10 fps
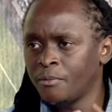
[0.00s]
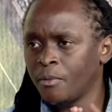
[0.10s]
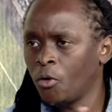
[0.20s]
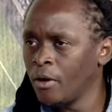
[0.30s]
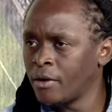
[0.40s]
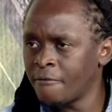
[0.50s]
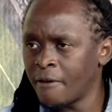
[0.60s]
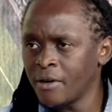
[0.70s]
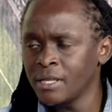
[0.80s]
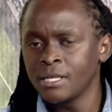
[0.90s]
the
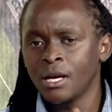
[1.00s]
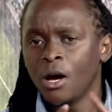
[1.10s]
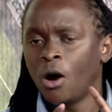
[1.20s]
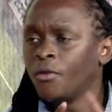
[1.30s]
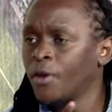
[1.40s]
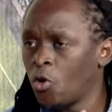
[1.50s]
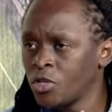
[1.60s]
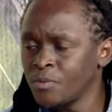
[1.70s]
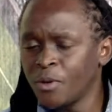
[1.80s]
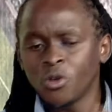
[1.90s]
referees or the
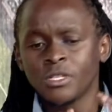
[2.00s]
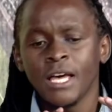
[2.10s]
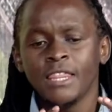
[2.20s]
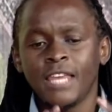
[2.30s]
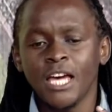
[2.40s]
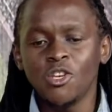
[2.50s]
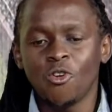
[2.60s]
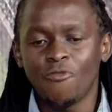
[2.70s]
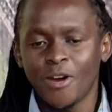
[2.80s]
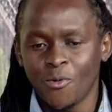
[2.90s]
coaches, because they
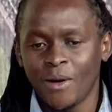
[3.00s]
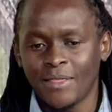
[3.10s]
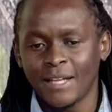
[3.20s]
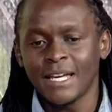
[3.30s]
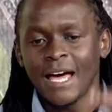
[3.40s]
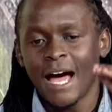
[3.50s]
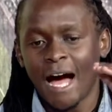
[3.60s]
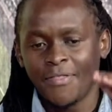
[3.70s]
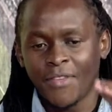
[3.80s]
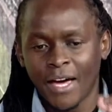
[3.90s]
know very well that
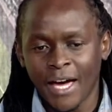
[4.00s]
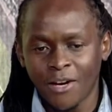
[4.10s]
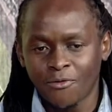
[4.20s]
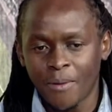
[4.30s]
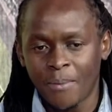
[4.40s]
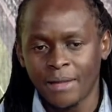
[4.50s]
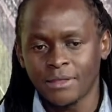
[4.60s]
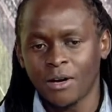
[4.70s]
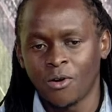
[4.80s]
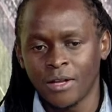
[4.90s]
at the end of the
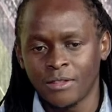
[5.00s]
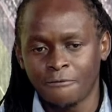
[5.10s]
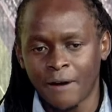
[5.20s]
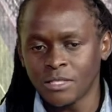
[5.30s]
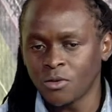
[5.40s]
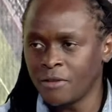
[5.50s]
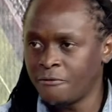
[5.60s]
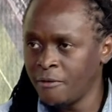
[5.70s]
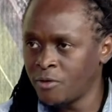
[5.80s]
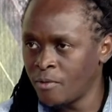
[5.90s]
month or at the first or the
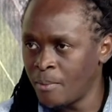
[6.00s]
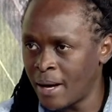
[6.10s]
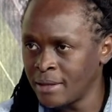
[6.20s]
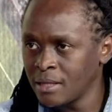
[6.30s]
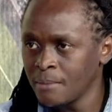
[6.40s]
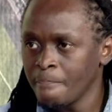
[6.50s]
fifth of the month,